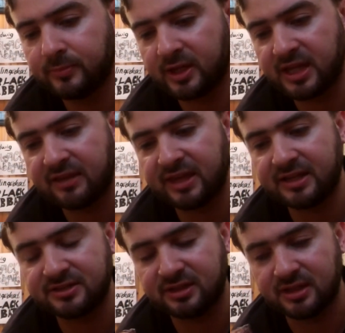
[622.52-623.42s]
Again, that
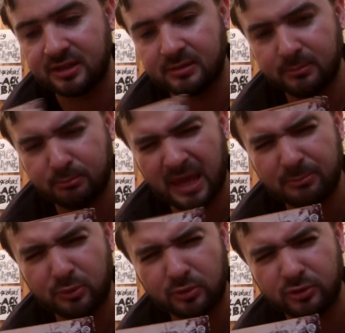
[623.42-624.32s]
is the
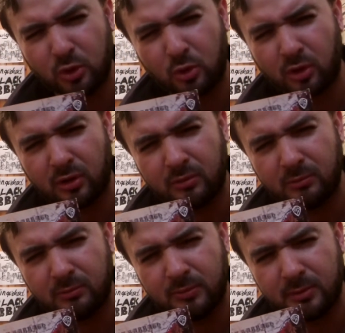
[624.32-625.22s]

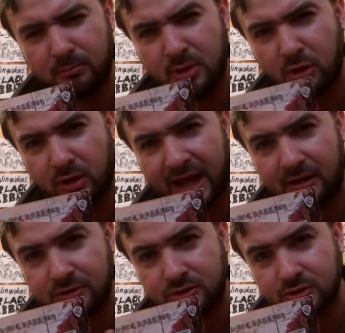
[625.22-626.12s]
Mapledurham Mill
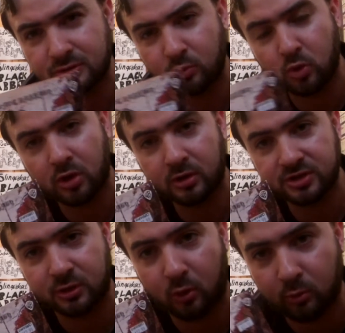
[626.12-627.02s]
House. It's
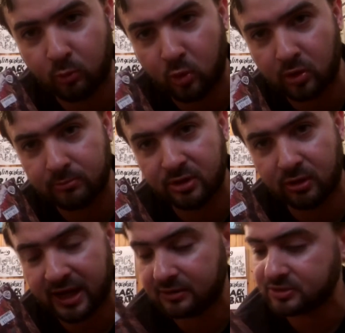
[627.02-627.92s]
an old water mill
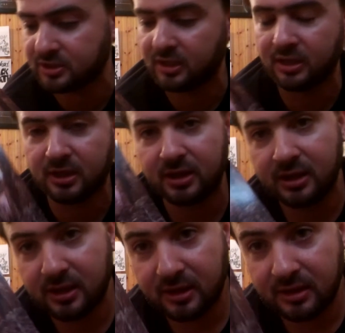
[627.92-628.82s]
house
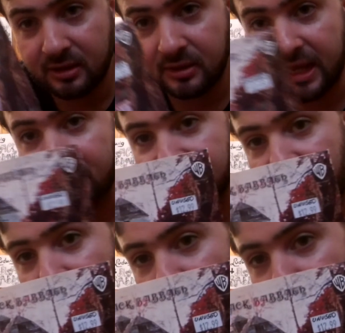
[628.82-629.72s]

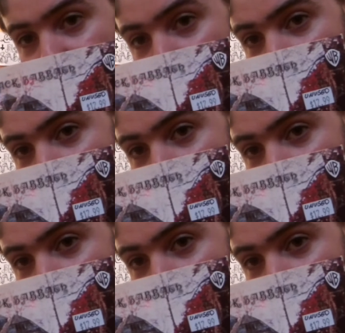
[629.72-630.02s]
outside of London.